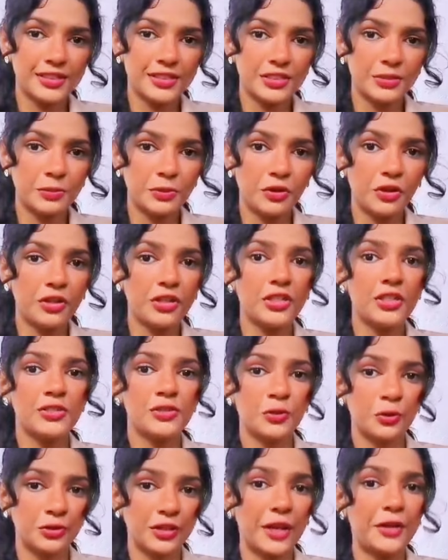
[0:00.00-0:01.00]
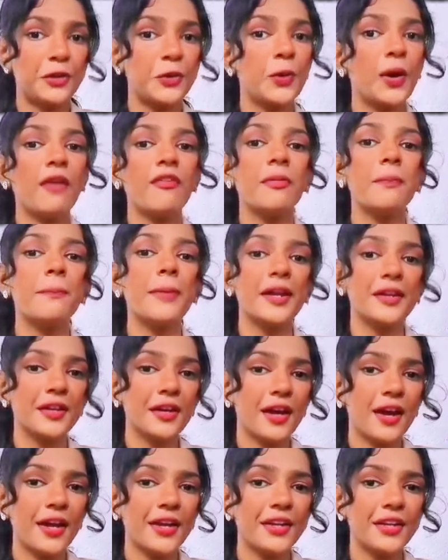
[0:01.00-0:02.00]
testimonials so that you have a
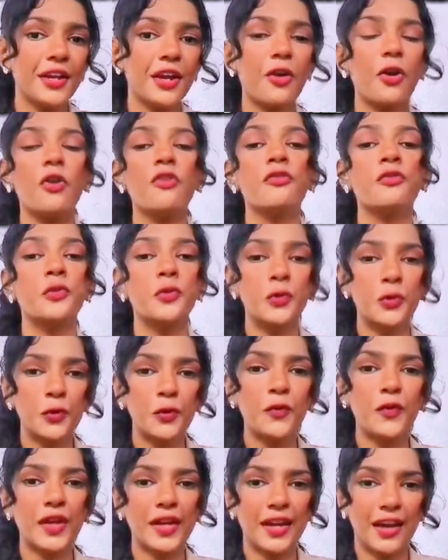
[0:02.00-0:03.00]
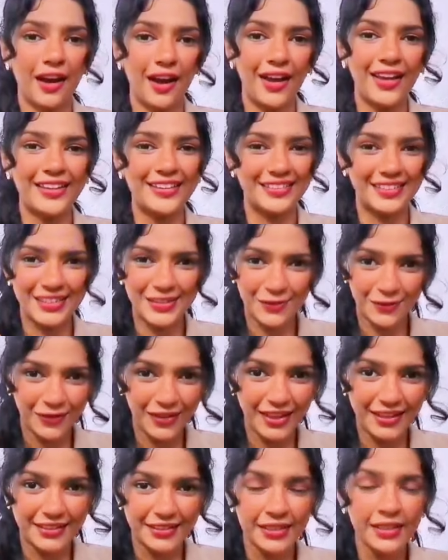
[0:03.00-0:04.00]
better idea of who we are in this
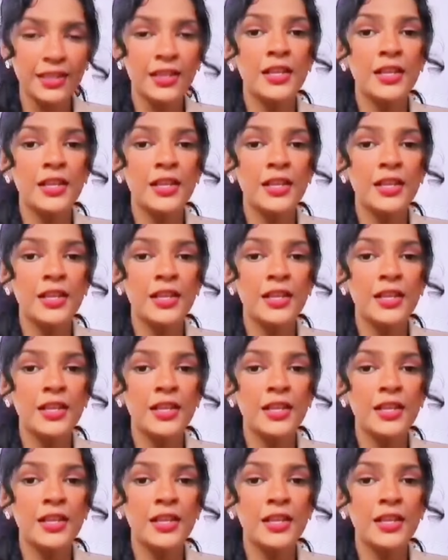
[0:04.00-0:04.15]
field.